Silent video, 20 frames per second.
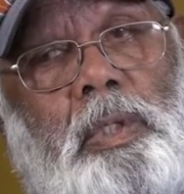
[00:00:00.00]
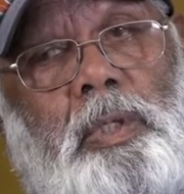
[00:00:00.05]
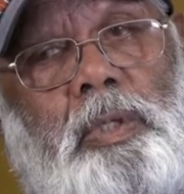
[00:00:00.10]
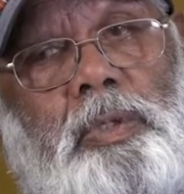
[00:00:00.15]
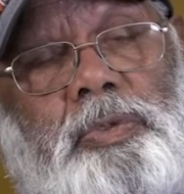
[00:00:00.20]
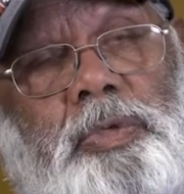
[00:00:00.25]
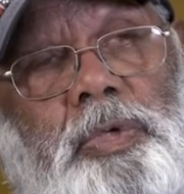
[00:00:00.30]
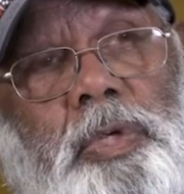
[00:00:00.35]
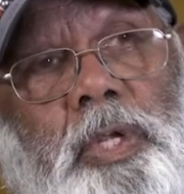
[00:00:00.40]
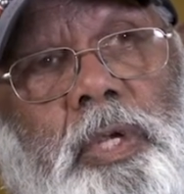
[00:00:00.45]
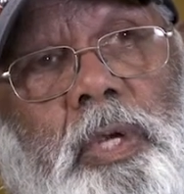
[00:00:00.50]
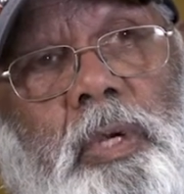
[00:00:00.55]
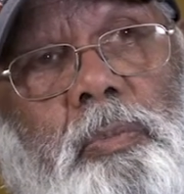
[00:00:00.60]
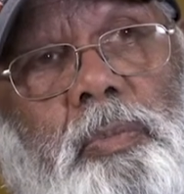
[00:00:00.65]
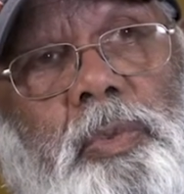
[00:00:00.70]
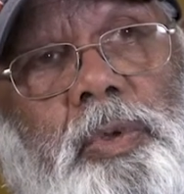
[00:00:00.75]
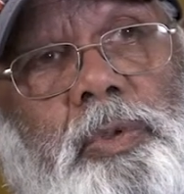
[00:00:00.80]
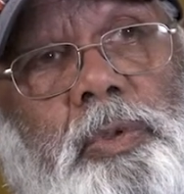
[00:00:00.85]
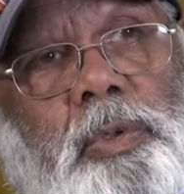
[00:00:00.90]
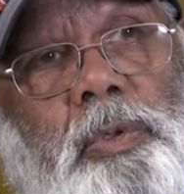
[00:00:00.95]
sit down
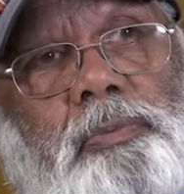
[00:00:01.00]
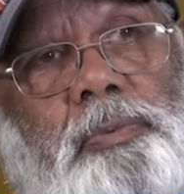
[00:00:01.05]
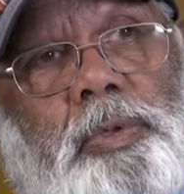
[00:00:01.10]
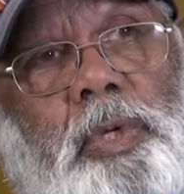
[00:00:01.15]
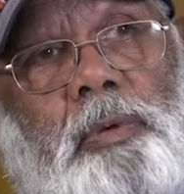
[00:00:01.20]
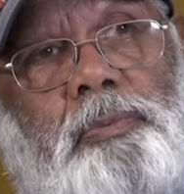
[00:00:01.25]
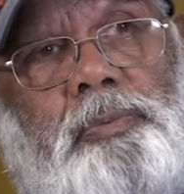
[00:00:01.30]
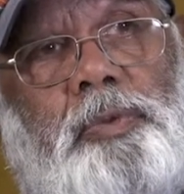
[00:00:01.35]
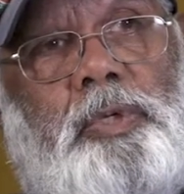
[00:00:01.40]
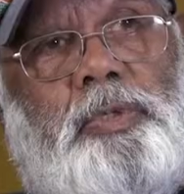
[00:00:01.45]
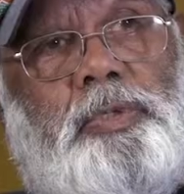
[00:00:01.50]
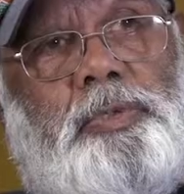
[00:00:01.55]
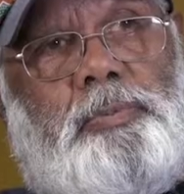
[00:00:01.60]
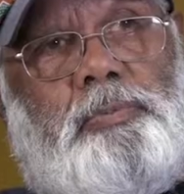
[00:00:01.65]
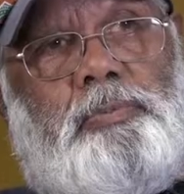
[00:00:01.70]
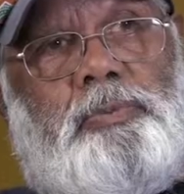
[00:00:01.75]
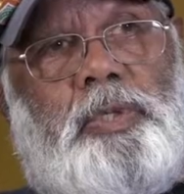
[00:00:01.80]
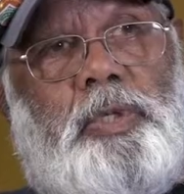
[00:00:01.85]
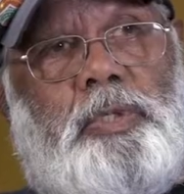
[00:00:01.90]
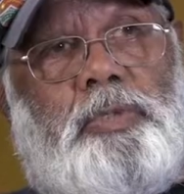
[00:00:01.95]
with, say if there's
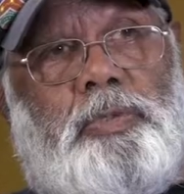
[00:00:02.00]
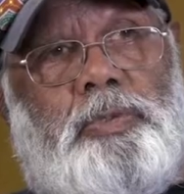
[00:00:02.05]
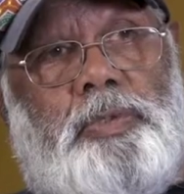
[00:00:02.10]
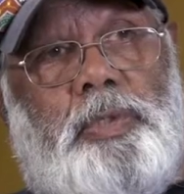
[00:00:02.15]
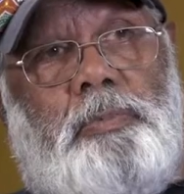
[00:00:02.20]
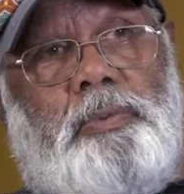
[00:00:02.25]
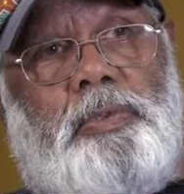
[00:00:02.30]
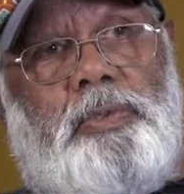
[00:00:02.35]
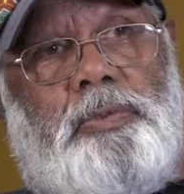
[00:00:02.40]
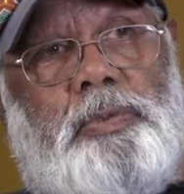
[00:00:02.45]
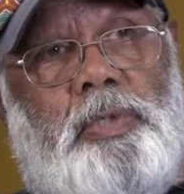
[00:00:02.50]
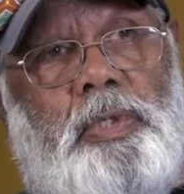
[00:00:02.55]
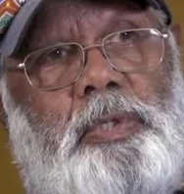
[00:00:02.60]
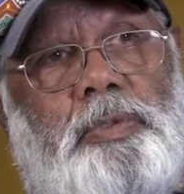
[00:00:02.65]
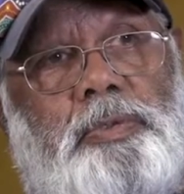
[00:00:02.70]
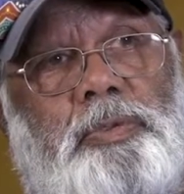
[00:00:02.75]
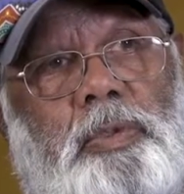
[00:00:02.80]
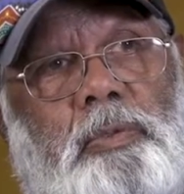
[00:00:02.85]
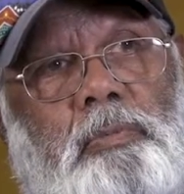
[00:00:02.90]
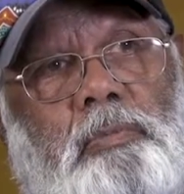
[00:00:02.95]
6 or 7
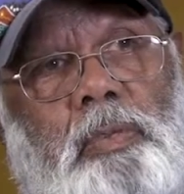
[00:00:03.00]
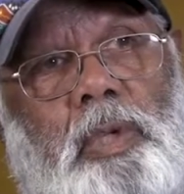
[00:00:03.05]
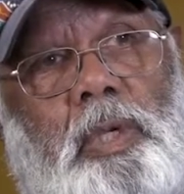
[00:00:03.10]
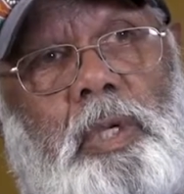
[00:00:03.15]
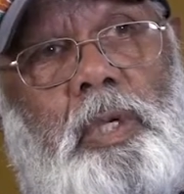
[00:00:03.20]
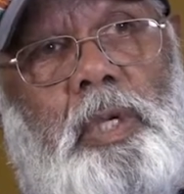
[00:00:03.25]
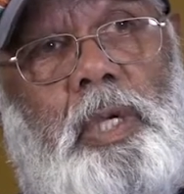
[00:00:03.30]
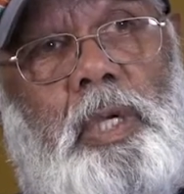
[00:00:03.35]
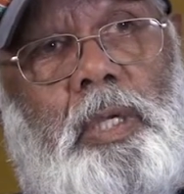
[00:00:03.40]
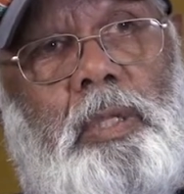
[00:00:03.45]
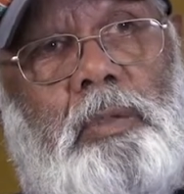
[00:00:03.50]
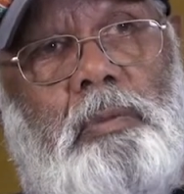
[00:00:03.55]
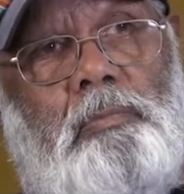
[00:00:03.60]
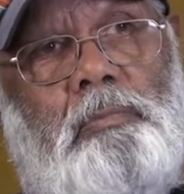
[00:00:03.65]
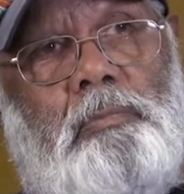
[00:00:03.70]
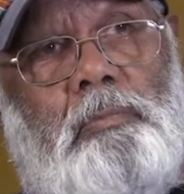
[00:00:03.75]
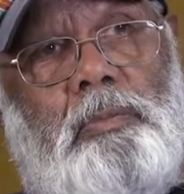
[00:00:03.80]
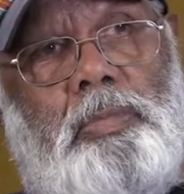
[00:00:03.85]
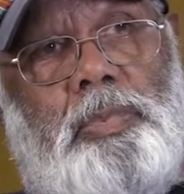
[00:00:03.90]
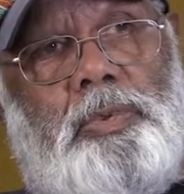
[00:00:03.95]
seats and
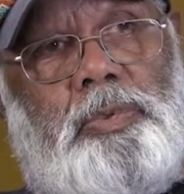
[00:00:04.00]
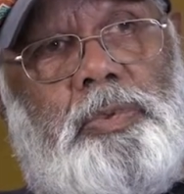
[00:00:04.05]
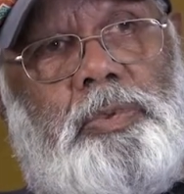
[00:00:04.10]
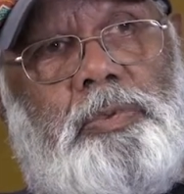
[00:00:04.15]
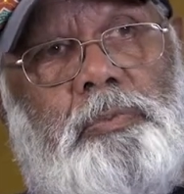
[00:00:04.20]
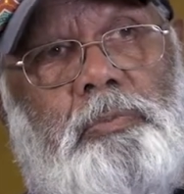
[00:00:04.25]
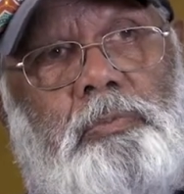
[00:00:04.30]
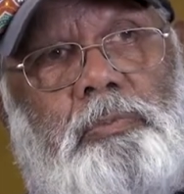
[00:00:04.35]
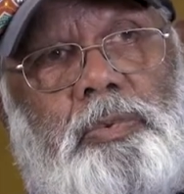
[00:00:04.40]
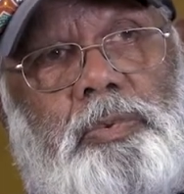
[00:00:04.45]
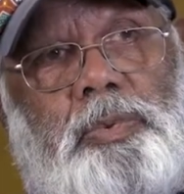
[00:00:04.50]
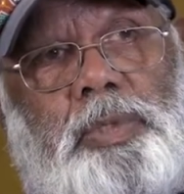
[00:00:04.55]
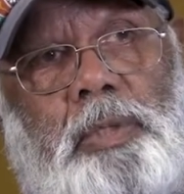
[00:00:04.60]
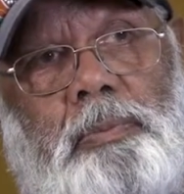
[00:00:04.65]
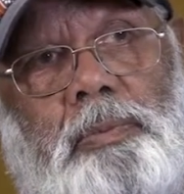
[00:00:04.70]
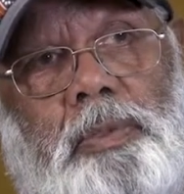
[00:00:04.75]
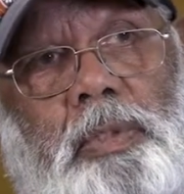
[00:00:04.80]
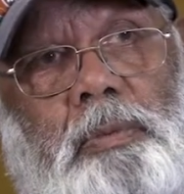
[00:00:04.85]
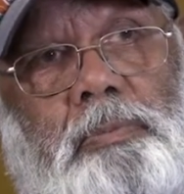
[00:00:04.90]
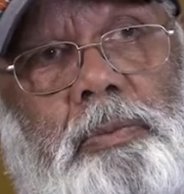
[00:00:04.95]

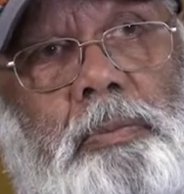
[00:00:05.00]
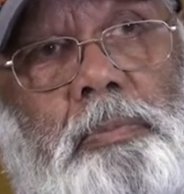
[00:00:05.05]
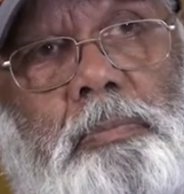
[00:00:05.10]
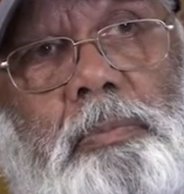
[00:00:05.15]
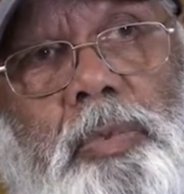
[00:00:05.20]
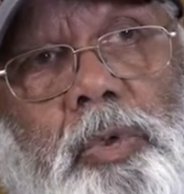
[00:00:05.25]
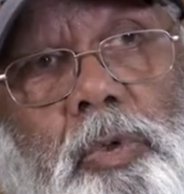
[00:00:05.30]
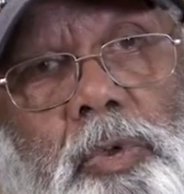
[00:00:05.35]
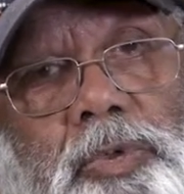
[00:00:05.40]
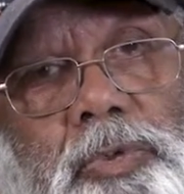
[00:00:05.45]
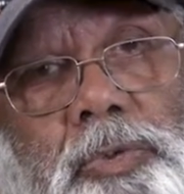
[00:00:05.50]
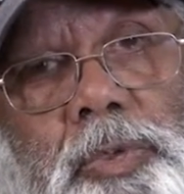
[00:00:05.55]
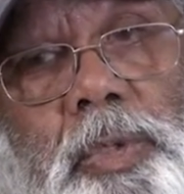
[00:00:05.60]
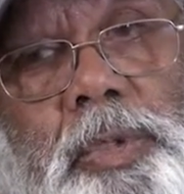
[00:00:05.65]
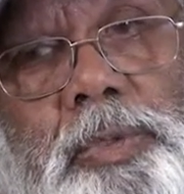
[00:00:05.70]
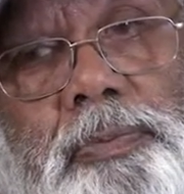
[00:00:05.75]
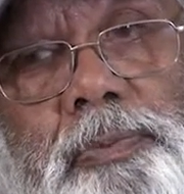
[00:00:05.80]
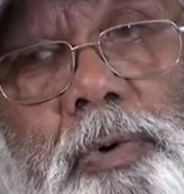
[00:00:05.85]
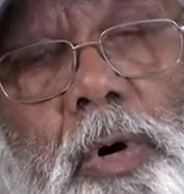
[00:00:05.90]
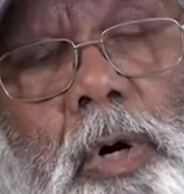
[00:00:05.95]
7 of them or
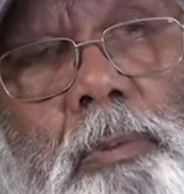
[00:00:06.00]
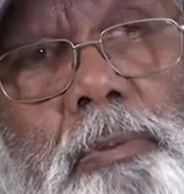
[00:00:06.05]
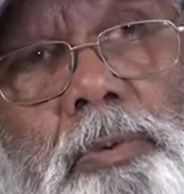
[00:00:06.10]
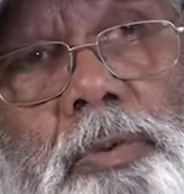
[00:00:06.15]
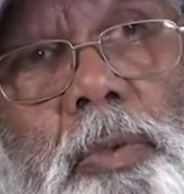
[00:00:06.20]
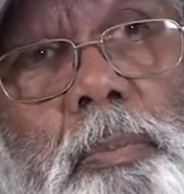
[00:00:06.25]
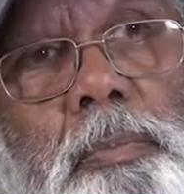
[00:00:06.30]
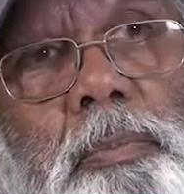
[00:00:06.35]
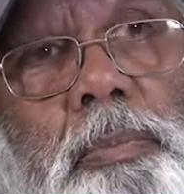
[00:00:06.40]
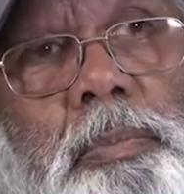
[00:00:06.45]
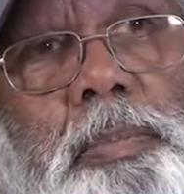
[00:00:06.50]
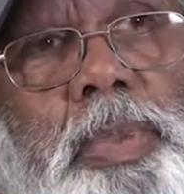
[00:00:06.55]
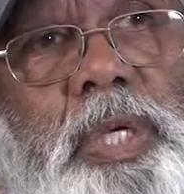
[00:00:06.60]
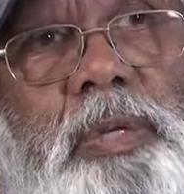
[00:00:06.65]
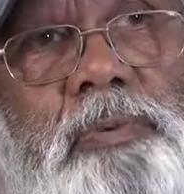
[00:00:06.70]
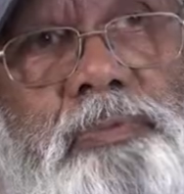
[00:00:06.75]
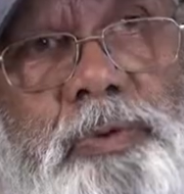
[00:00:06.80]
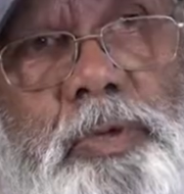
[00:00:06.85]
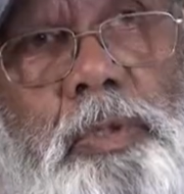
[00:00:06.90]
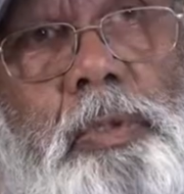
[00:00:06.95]
5 of them
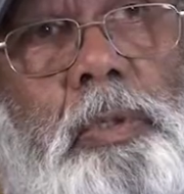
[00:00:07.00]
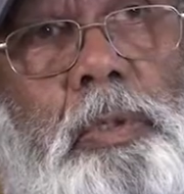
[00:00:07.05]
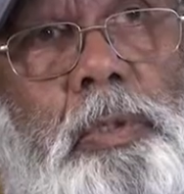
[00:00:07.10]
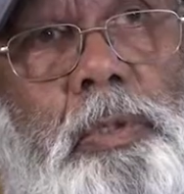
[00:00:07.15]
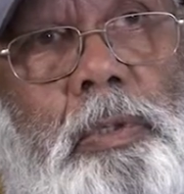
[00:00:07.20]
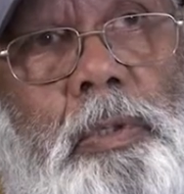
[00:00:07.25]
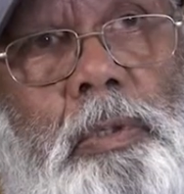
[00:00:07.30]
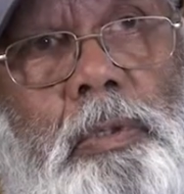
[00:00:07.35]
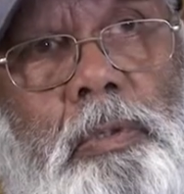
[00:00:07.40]
being filled,